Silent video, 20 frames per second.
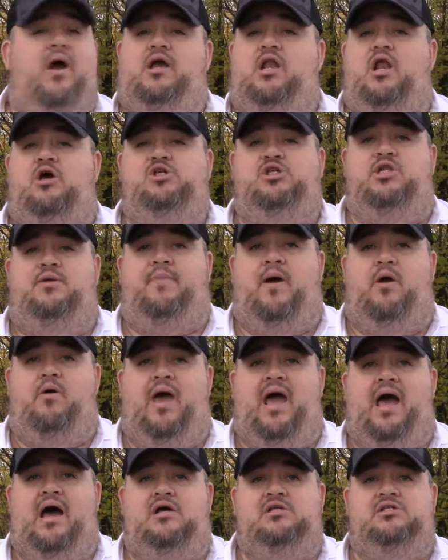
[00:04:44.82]
close to the
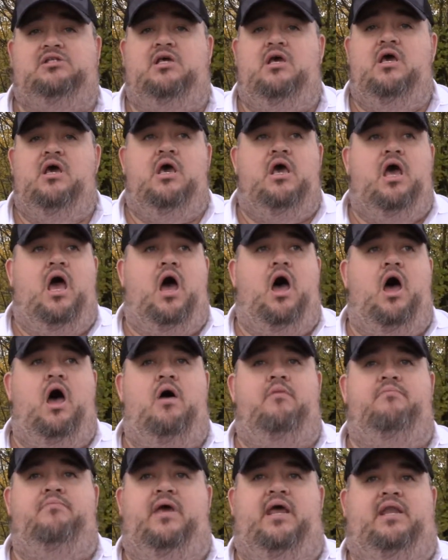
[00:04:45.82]
boathouse,
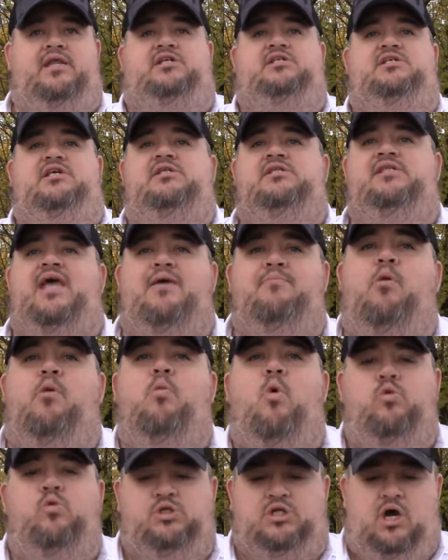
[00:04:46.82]
and it's in deeper
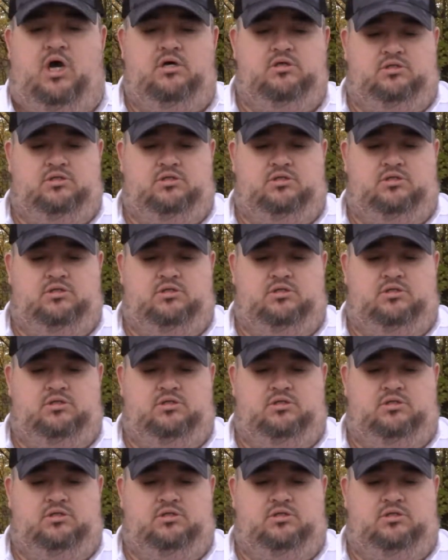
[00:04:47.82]
water.